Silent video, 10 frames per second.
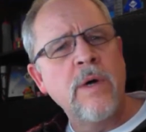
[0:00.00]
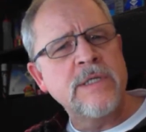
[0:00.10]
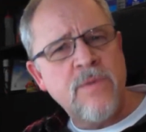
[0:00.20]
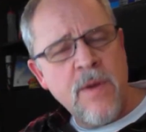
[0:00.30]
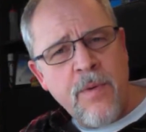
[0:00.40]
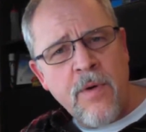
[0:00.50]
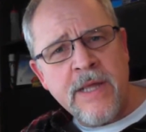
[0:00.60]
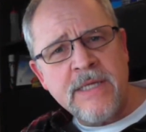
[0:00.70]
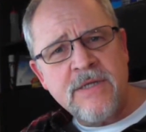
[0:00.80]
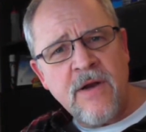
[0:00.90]
What's
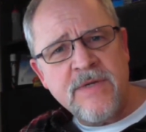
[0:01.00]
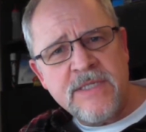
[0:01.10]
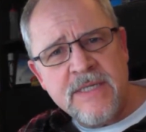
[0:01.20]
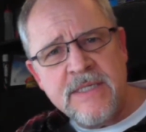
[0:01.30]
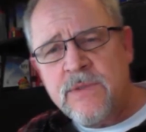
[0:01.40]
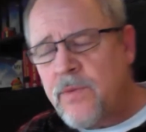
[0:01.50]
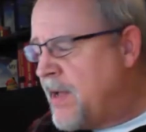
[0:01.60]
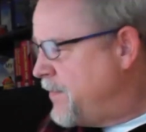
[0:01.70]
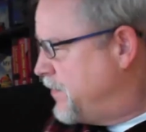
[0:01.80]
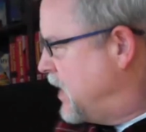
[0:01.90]
reporting services?
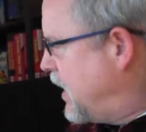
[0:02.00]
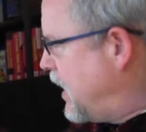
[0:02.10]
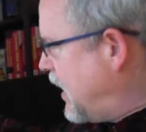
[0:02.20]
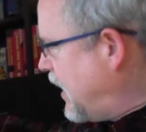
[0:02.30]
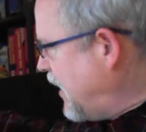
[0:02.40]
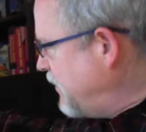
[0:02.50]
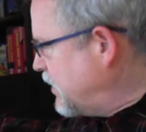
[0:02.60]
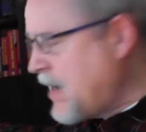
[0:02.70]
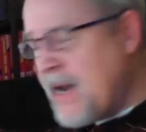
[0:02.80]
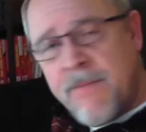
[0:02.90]
Well, I've
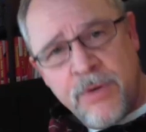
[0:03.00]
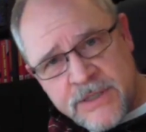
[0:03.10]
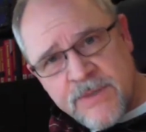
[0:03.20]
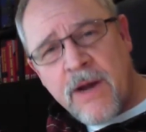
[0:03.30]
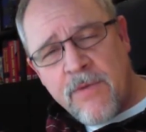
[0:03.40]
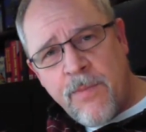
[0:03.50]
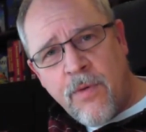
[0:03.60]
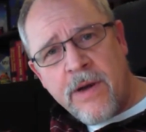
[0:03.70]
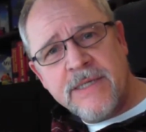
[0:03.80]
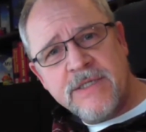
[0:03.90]
been writing books about
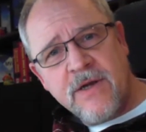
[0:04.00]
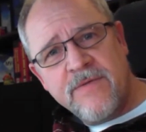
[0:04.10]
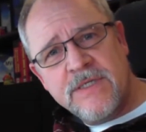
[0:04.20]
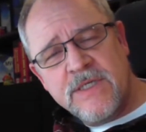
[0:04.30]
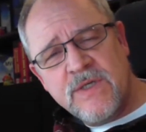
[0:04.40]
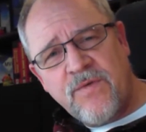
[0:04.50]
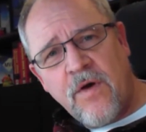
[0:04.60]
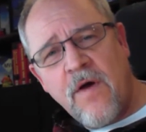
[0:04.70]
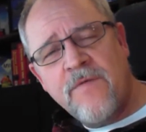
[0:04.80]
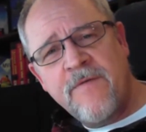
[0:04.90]
reporting services
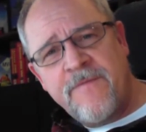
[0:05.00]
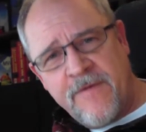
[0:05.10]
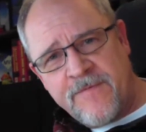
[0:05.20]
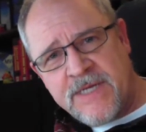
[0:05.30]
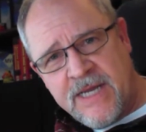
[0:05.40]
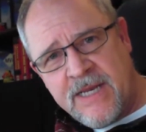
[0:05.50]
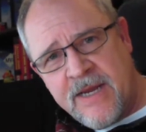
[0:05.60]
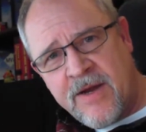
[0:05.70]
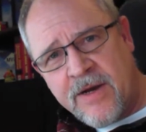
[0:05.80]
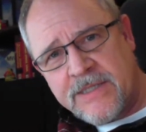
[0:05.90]
for over 15
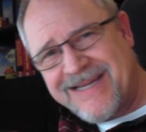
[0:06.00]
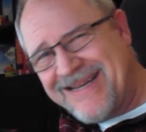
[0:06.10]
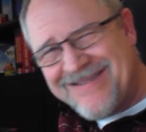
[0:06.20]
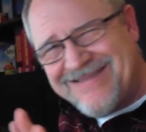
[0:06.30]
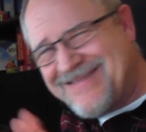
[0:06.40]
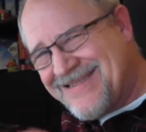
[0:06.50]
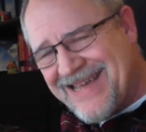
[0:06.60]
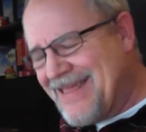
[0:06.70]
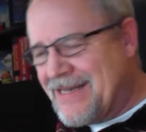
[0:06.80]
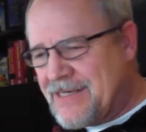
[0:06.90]
years. I don't
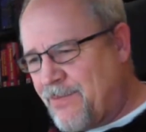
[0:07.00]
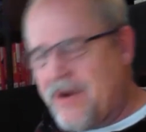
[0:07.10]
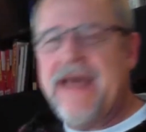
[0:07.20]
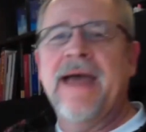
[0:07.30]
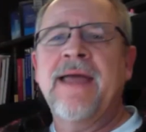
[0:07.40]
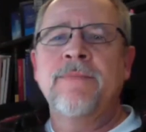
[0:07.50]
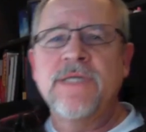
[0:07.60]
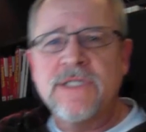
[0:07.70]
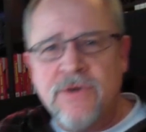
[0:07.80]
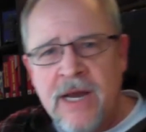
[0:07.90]
say that to brag. I'm
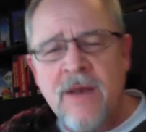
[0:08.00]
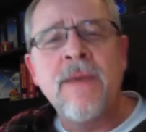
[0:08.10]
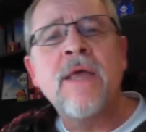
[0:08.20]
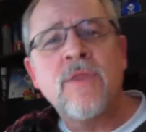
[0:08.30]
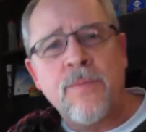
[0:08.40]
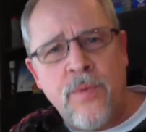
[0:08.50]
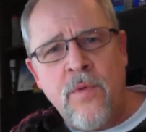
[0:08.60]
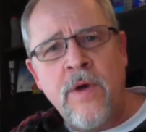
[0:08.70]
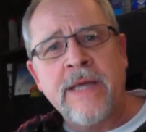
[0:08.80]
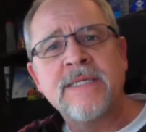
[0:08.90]
just trying to make the
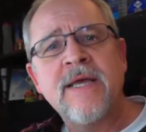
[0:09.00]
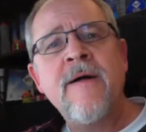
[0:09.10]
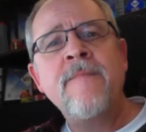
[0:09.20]
point